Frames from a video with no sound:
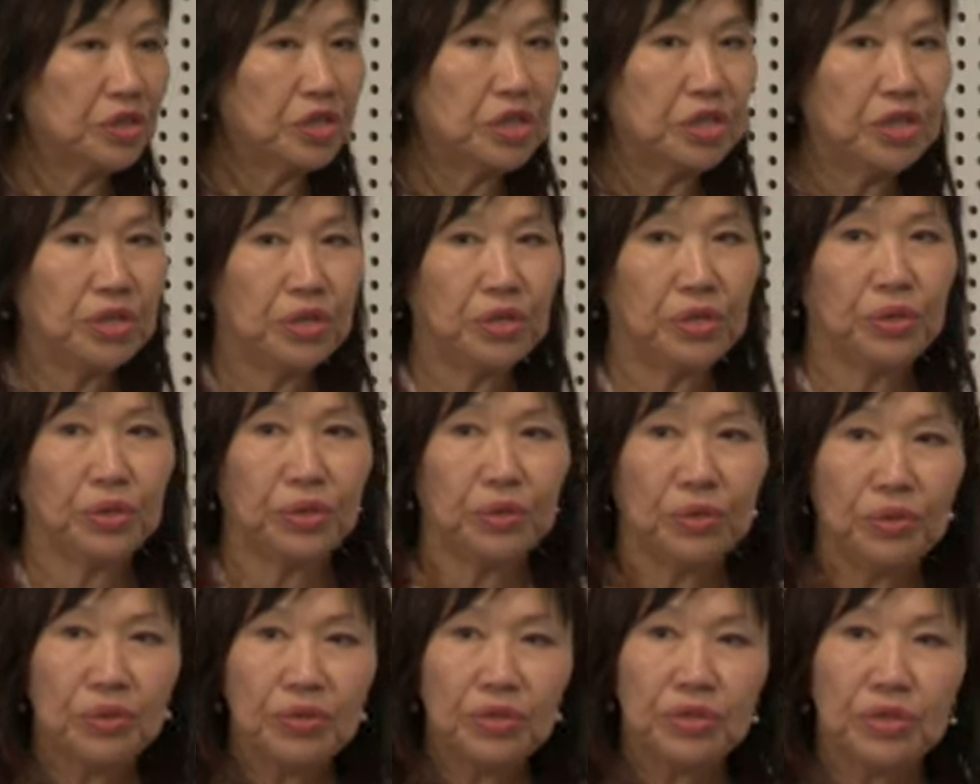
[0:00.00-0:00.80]
to
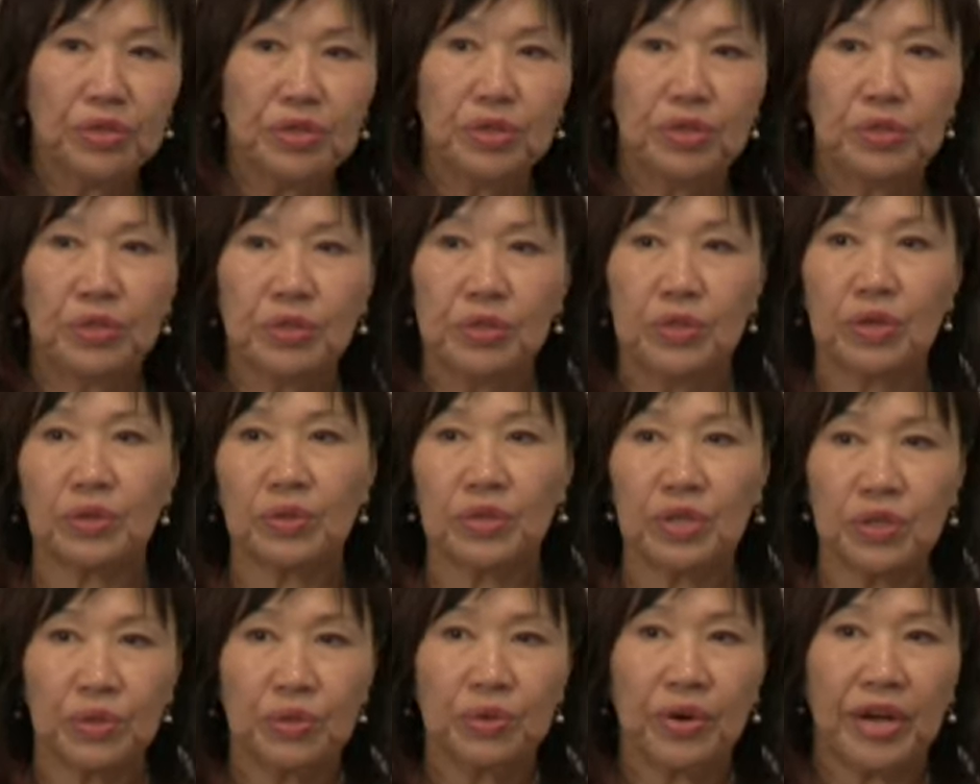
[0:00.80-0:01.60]
you
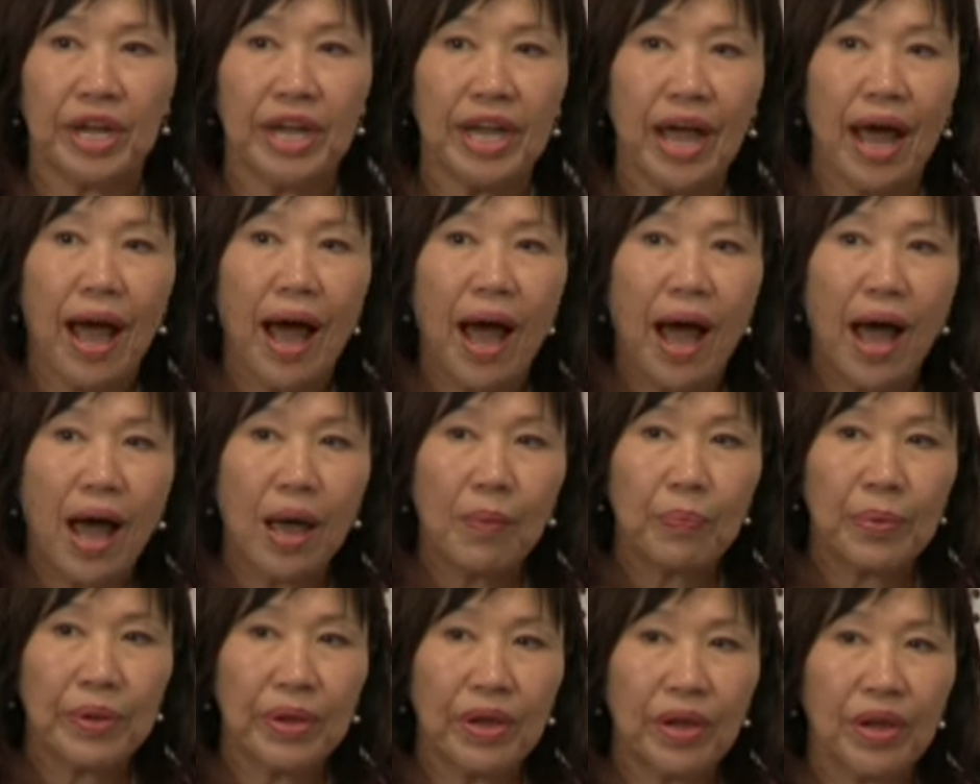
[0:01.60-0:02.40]
Dr. Greg
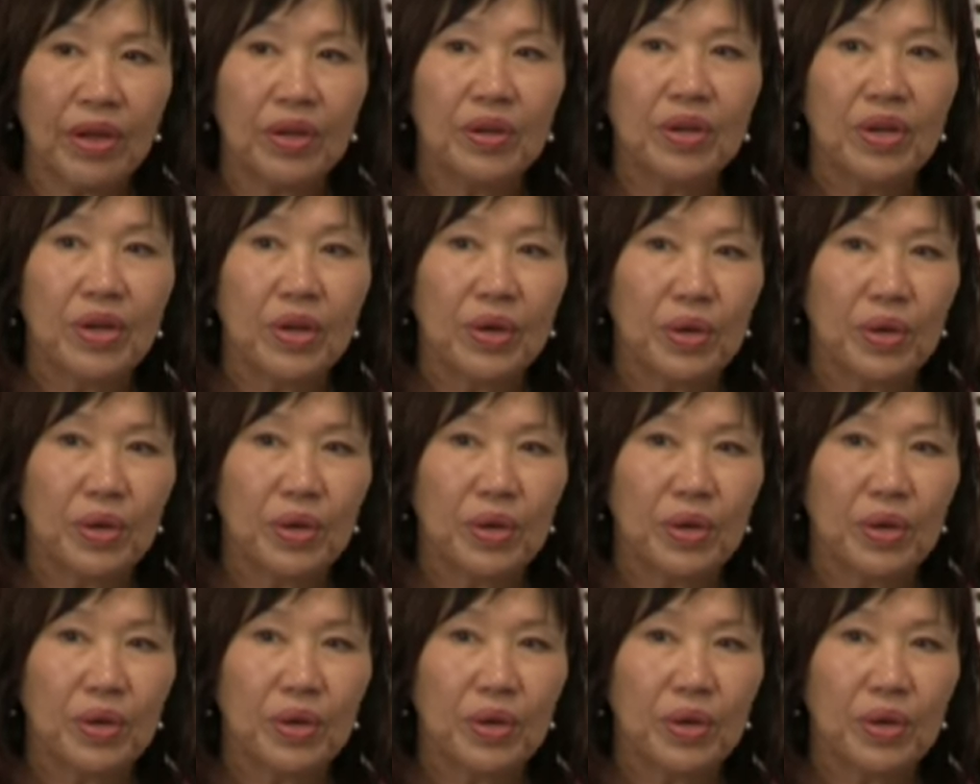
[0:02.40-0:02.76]
Harper,